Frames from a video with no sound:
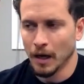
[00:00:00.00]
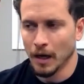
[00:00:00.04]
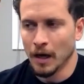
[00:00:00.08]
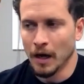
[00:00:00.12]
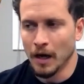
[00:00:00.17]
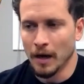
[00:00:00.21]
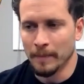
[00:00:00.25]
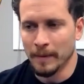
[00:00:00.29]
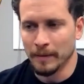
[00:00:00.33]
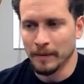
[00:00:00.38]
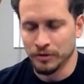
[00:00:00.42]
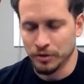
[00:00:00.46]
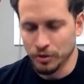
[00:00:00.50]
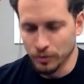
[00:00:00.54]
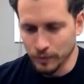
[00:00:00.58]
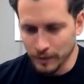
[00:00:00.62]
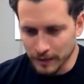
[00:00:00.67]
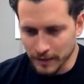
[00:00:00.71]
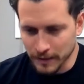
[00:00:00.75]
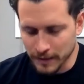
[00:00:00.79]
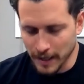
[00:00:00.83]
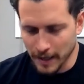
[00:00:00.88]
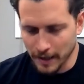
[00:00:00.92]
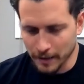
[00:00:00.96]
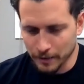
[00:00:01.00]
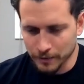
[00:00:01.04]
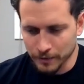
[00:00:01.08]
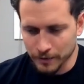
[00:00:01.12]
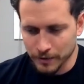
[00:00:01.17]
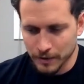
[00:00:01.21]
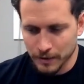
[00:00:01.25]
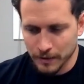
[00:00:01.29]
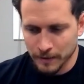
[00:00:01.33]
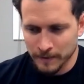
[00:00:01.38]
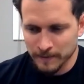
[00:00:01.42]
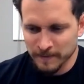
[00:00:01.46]
I was doing
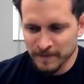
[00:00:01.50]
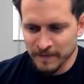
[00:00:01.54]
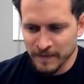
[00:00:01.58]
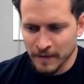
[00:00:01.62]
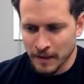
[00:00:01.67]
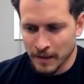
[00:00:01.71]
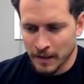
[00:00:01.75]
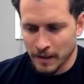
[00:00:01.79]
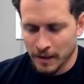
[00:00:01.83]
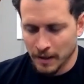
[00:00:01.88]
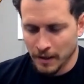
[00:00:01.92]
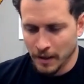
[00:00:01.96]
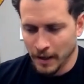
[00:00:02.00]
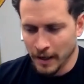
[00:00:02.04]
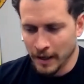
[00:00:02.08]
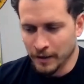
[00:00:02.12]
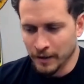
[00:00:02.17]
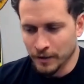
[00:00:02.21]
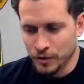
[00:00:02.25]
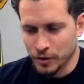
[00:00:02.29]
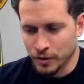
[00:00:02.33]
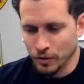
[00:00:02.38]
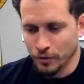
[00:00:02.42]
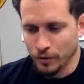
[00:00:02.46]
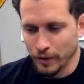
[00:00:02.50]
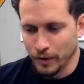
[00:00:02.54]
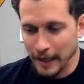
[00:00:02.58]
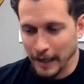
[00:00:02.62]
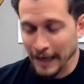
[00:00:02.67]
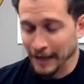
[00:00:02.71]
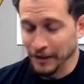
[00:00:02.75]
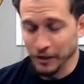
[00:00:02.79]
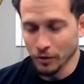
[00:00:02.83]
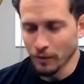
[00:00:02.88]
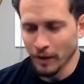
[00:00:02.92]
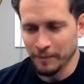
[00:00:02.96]
sales. And so, like,
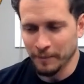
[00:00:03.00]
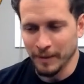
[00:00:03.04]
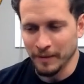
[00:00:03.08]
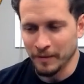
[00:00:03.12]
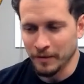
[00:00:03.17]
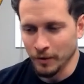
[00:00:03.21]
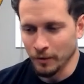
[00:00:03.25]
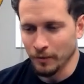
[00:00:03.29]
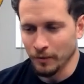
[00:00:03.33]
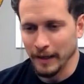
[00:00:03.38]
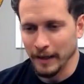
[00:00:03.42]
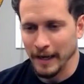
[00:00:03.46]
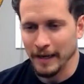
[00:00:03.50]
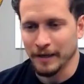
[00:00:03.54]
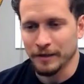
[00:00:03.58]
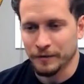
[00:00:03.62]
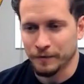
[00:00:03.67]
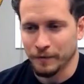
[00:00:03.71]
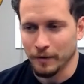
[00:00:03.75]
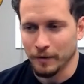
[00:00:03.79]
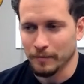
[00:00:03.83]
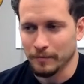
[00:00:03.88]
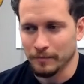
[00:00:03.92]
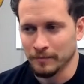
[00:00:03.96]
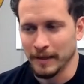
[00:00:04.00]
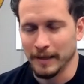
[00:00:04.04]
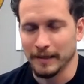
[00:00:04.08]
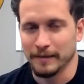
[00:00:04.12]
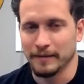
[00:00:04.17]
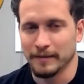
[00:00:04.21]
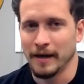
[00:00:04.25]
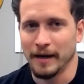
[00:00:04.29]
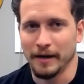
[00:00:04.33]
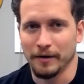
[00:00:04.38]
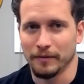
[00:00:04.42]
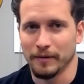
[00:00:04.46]
I knew I'd be doing asphalt my
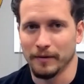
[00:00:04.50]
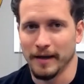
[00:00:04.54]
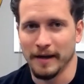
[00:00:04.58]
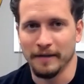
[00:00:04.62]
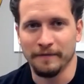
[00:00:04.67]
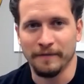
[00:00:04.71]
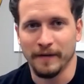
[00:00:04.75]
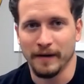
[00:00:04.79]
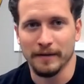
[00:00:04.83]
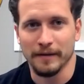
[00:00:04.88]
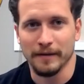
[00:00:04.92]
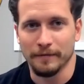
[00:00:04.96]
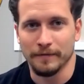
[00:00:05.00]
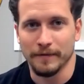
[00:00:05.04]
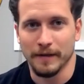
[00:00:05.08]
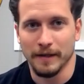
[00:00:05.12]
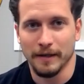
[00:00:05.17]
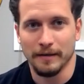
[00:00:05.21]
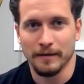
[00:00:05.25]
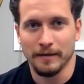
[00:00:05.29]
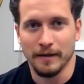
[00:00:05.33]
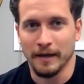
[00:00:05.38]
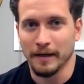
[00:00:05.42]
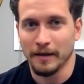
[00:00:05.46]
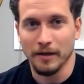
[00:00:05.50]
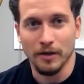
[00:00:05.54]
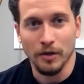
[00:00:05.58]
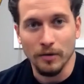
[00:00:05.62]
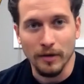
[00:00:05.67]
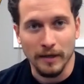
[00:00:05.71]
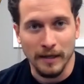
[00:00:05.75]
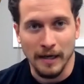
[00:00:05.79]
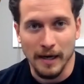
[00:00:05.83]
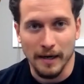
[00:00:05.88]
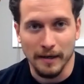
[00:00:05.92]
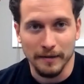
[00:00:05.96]
entire life. I loved it. I didn't go to
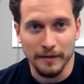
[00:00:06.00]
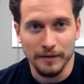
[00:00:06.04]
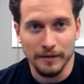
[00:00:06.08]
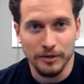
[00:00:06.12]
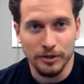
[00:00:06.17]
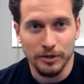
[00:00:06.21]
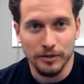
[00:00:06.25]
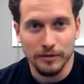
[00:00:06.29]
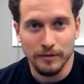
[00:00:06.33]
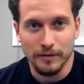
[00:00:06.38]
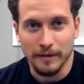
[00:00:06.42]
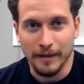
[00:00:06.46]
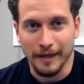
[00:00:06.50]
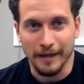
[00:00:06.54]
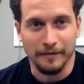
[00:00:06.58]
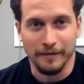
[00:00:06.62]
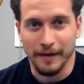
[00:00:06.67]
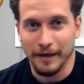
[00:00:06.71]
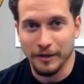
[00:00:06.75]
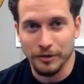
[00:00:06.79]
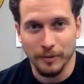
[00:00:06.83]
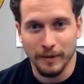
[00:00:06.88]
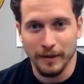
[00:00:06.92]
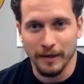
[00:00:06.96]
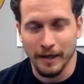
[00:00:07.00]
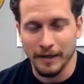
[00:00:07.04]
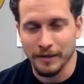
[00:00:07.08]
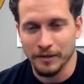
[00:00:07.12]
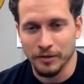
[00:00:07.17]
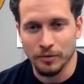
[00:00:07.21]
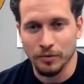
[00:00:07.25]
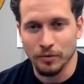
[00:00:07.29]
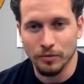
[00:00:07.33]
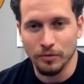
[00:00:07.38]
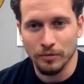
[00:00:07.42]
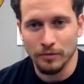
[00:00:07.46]
college. I graduated high
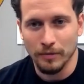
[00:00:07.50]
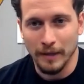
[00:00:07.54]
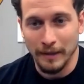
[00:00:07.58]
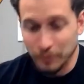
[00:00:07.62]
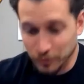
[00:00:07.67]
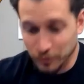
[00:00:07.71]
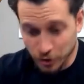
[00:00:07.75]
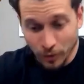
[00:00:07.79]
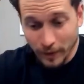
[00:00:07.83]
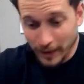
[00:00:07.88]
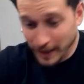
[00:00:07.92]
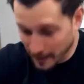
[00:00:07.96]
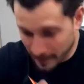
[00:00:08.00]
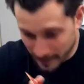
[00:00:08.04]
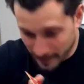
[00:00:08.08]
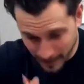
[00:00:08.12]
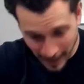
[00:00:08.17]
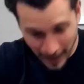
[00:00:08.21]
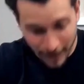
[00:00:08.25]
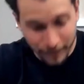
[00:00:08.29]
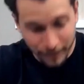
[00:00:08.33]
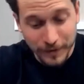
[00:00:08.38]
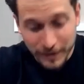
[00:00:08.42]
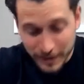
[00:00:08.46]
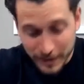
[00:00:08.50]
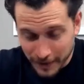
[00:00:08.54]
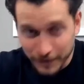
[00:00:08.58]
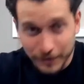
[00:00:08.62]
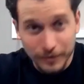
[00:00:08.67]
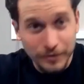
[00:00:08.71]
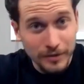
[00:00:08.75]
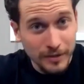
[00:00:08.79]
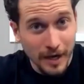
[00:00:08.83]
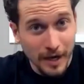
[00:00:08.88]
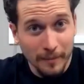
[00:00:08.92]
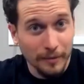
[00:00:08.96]
school. I was doing this every
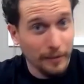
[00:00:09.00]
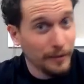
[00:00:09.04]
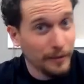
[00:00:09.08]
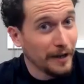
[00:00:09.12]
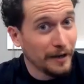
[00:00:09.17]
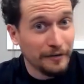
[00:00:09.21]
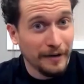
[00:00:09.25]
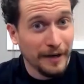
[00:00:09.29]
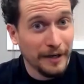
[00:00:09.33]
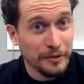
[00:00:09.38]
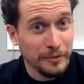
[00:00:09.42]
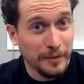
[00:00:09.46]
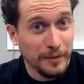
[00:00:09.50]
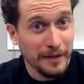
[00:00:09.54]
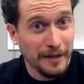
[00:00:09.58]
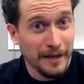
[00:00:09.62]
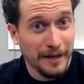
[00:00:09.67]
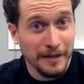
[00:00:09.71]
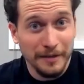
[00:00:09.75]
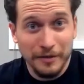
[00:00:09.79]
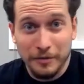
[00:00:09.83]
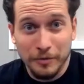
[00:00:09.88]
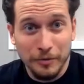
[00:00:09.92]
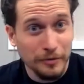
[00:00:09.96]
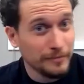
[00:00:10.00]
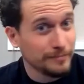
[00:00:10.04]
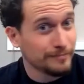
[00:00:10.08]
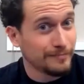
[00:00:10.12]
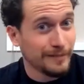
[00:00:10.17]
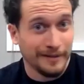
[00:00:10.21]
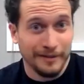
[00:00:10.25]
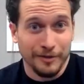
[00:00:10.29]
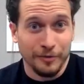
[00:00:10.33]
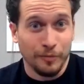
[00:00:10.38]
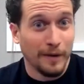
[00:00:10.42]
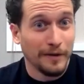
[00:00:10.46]
single summer when I graduated high school.
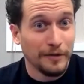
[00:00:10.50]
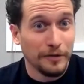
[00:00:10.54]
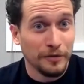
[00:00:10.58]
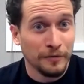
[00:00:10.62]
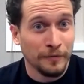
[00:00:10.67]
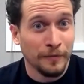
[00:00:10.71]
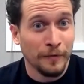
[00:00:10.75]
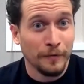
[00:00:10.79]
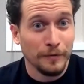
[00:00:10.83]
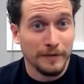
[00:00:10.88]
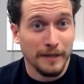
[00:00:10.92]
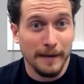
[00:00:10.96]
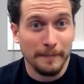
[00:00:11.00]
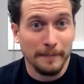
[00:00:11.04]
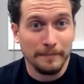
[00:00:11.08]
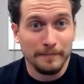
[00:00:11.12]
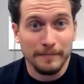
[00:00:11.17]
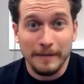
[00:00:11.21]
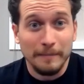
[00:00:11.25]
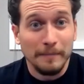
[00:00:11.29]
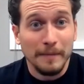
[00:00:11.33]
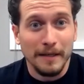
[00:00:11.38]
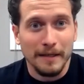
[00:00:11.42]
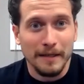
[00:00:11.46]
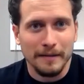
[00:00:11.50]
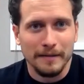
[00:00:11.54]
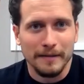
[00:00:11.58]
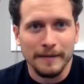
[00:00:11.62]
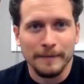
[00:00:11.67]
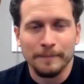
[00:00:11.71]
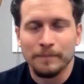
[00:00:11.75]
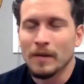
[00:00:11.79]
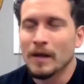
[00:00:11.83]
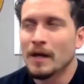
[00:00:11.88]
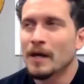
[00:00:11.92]
Just went for full time immediately.